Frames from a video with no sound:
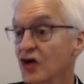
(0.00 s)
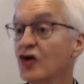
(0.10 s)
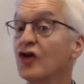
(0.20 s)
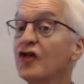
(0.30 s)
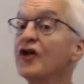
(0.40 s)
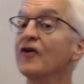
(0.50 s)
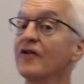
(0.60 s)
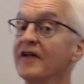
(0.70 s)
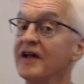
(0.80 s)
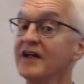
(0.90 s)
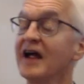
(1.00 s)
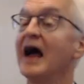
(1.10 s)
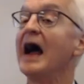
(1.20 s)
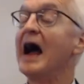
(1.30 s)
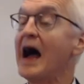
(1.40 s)
clearly
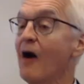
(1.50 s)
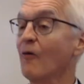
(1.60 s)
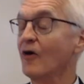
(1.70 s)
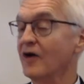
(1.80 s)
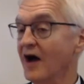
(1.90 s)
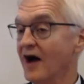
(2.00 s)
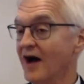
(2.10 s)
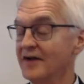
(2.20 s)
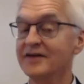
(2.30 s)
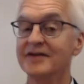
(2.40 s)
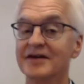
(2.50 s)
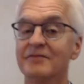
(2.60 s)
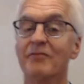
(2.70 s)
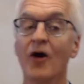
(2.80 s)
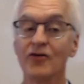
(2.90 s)
our God,
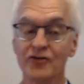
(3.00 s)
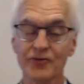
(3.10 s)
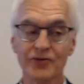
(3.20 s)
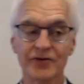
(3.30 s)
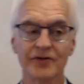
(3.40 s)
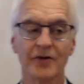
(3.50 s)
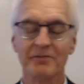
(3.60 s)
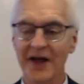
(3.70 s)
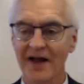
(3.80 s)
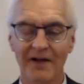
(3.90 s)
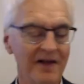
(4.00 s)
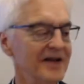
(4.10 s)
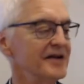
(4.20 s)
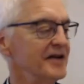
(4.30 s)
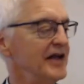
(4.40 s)
Marduk or
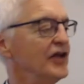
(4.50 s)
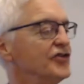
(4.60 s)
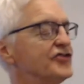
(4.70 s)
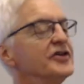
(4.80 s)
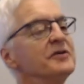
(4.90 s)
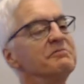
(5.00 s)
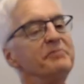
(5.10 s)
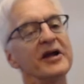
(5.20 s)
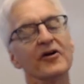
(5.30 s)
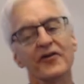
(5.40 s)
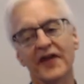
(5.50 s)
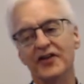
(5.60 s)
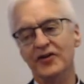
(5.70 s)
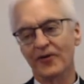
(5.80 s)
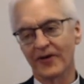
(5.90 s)
Bel, is bigger
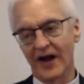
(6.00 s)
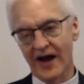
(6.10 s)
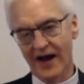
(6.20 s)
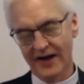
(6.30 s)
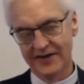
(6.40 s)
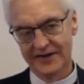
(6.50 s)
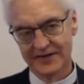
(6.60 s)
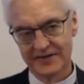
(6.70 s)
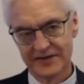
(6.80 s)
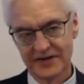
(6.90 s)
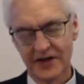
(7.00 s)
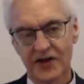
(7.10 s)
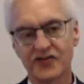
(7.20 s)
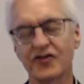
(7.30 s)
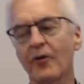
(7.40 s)
than your God.
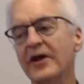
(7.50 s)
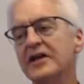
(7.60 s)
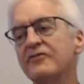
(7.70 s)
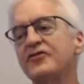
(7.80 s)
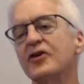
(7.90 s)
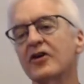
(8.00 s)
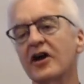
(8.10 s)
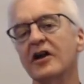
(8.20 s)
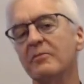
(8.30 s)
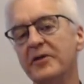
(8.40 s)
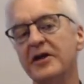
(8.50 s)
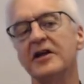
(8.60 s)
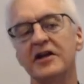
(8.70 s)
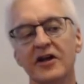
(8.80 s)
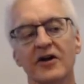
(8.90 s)
So if you're going to
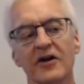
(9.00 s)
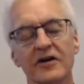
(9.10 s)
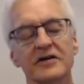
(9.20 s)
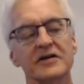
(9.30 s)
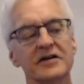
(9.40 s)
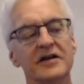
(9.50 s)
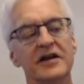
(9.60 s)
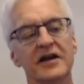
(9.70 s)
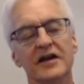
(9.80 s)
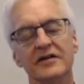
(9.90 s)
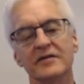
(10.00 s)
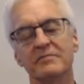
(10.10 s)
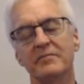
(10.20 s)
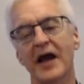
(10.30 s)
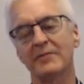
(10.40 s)
be here
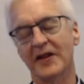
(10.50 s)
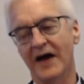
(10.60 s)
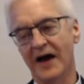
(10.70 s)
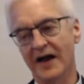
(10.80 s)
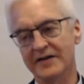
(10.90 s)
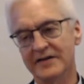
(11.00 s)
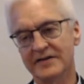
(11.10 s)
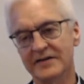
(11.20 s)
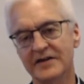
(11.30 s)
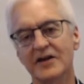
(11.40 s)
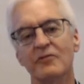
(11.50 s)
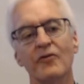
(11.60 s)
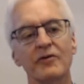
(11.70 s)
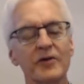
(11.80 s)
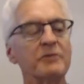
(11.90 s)
in Babylon,
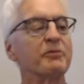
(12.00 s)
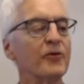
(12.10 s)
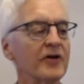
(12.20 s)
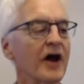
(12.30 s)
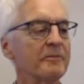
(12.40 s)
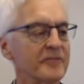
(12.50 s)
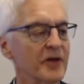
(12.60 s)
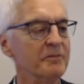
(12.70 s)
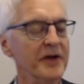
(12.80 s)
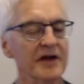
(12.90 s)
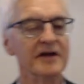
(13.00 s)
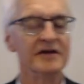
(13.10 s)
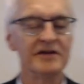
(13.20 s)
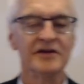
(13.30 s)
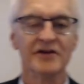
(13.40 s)
when we put up the
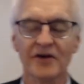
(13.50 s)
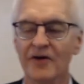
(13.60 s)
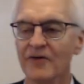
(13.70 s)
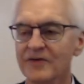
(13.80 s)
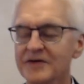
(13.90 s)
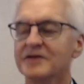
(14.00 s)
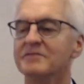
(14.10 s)
big, you know,